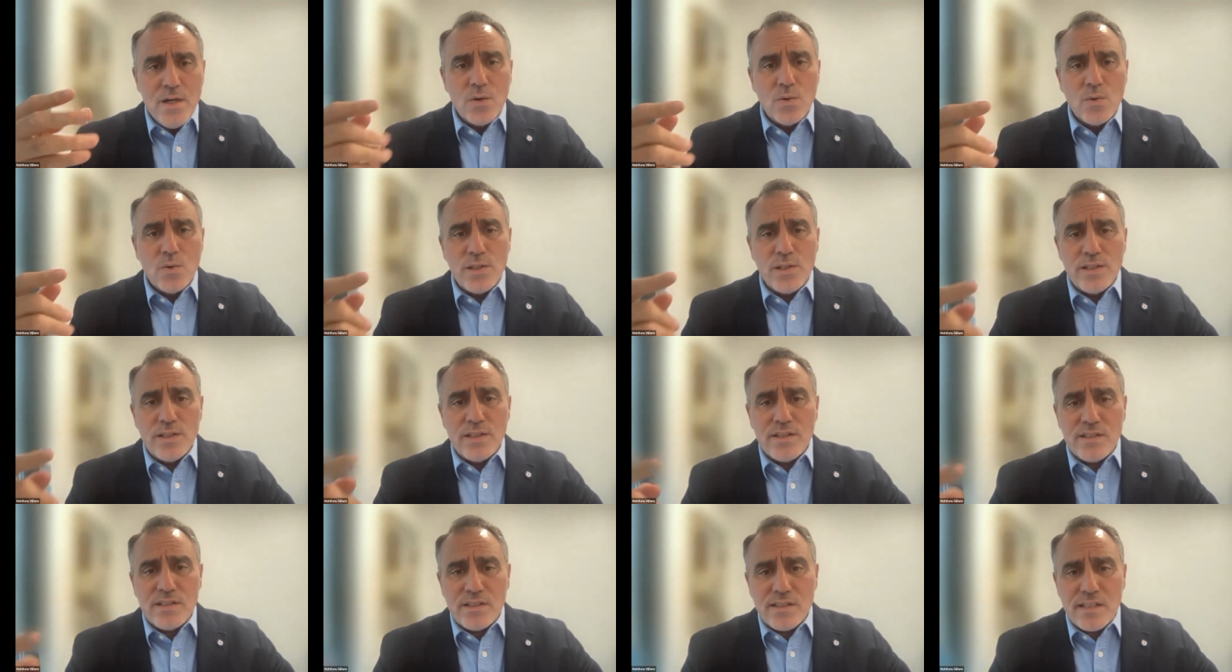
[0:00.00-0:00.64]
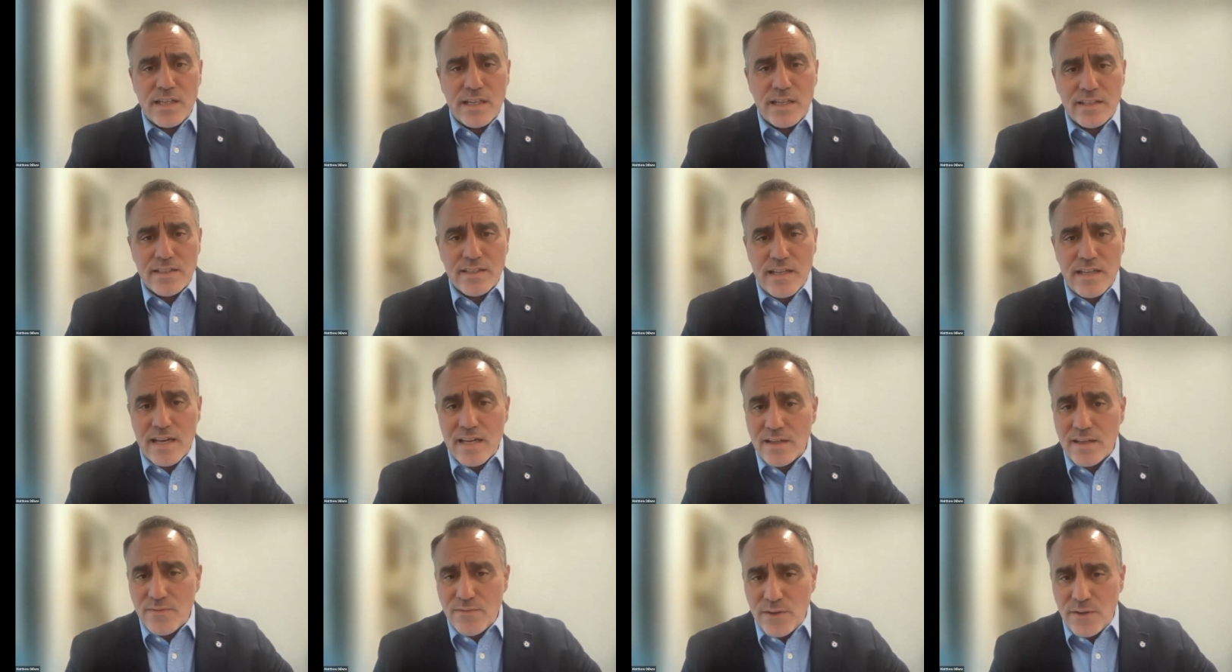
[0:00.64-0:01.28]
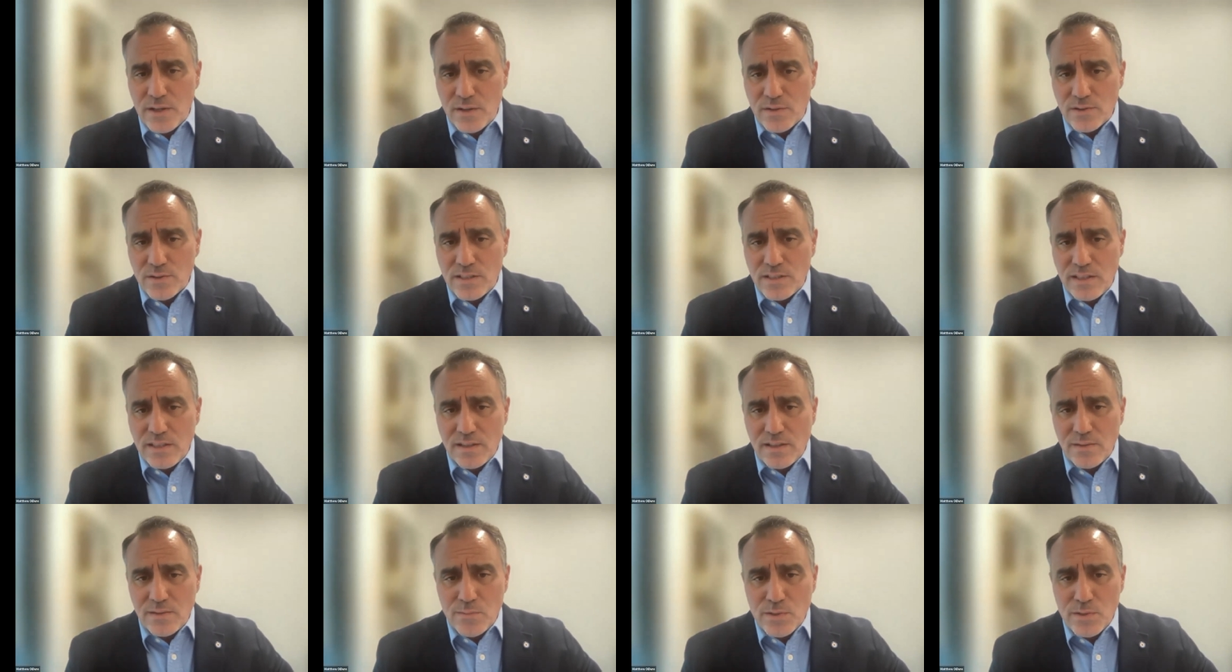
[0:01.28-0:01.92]
We're in six NFL
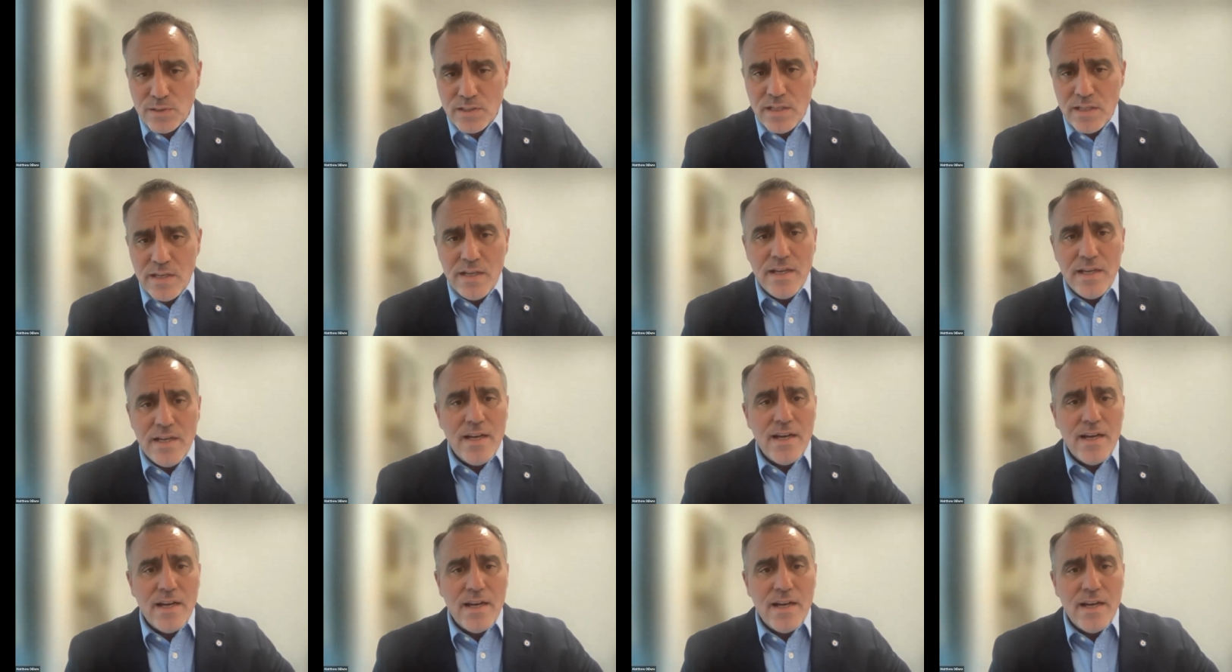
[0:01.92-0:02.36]
teams,